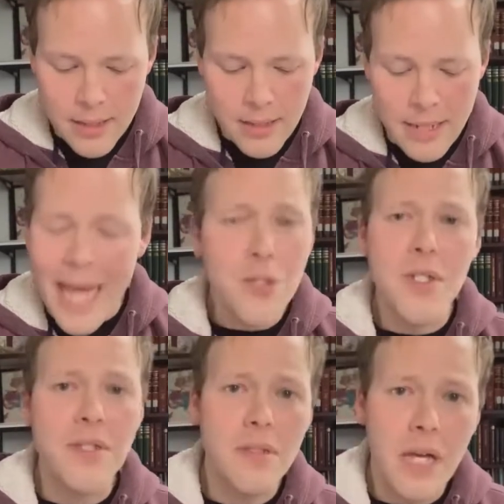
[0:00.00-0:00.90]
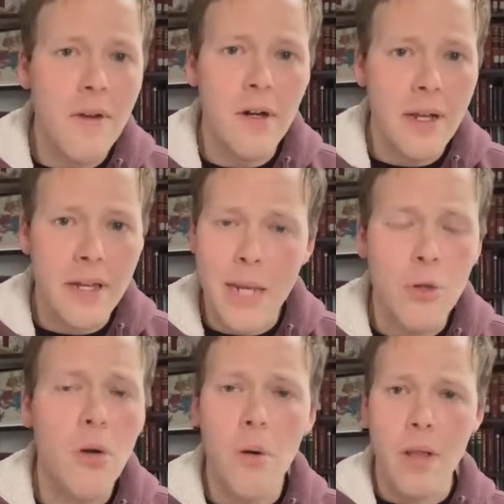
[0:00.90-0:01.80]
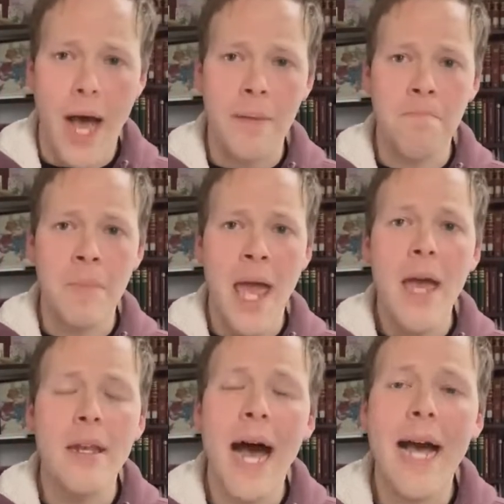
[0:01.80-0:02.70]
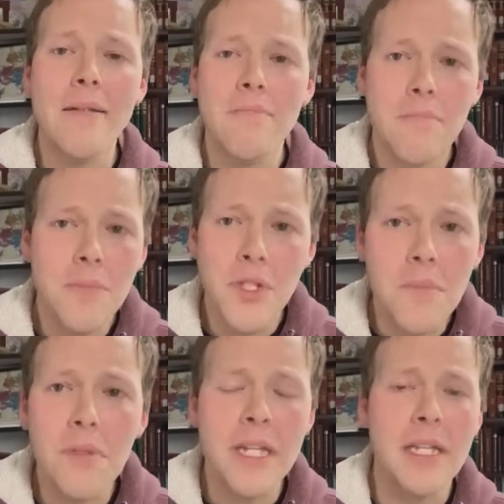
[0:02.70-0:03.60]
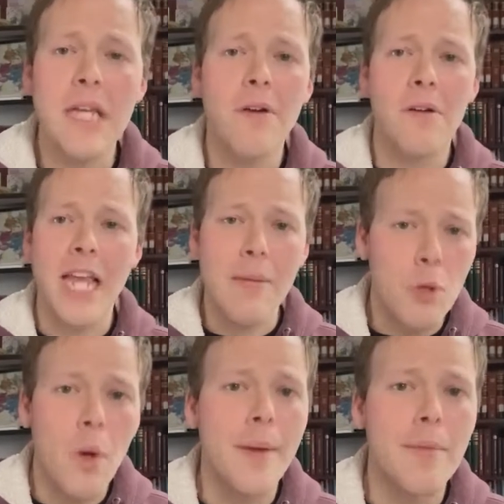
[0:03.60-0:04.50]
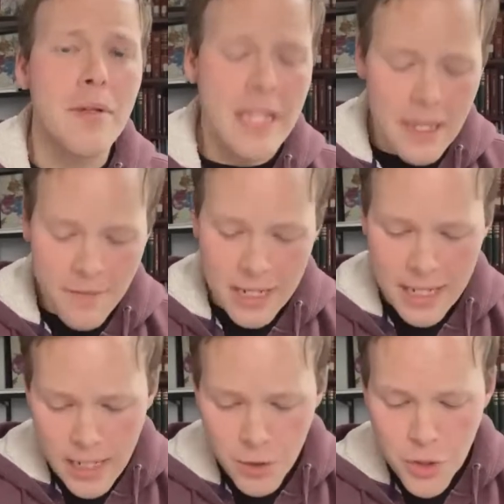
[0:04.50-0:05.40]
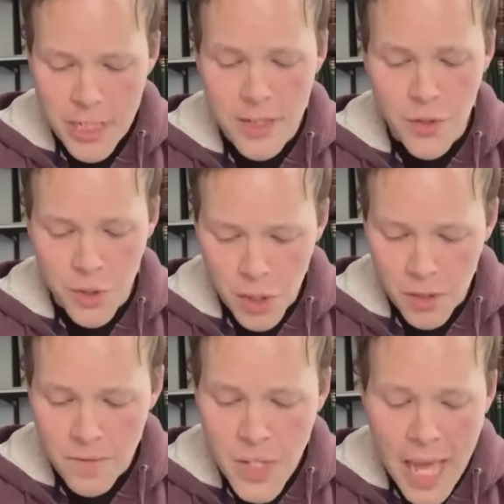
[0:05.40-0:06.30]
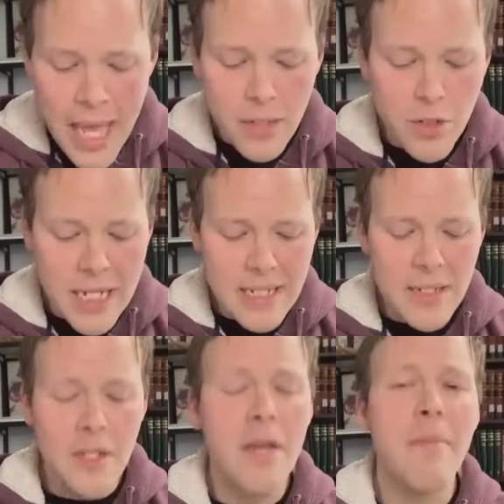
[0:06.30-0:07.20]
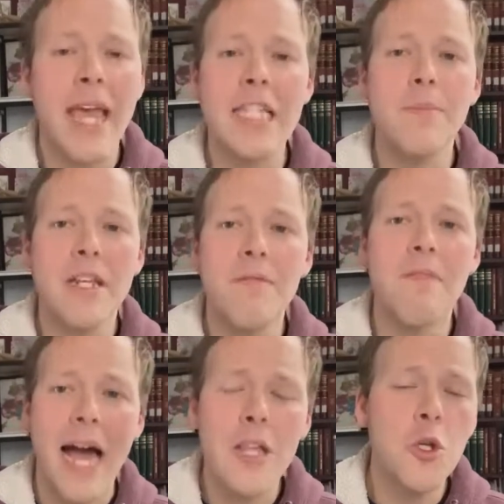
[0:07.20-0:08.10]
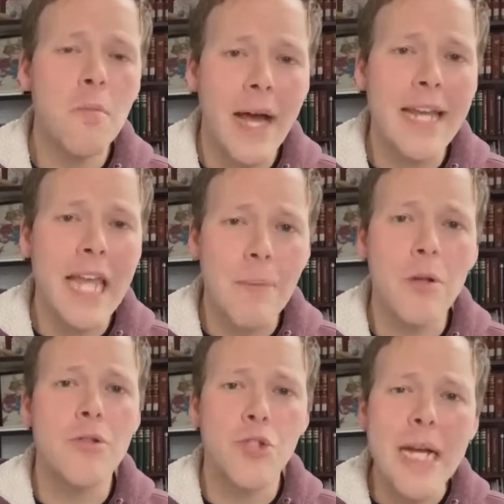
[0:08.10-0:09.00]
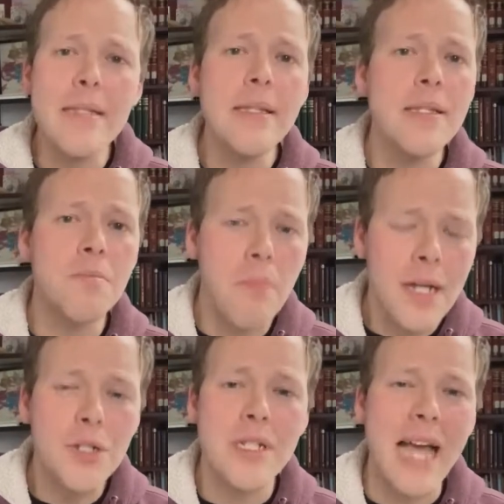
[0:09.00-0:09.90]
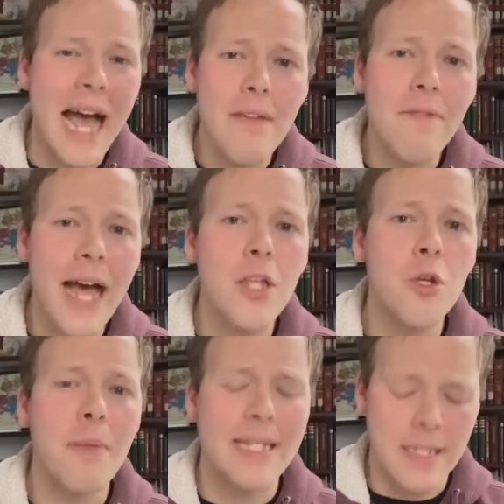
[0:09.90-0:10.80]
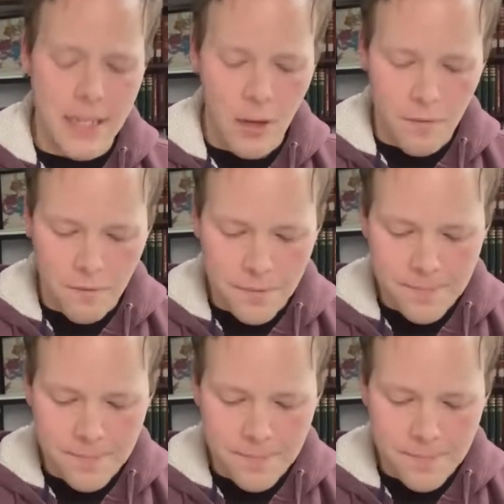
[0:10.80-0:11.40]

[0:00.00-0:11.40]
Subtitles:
Not just to love our neighbor a whole lot, not simply to give our neighbor what we believe that he or she deserves. Jesus commands me to value my neighbor just as much as I value myself.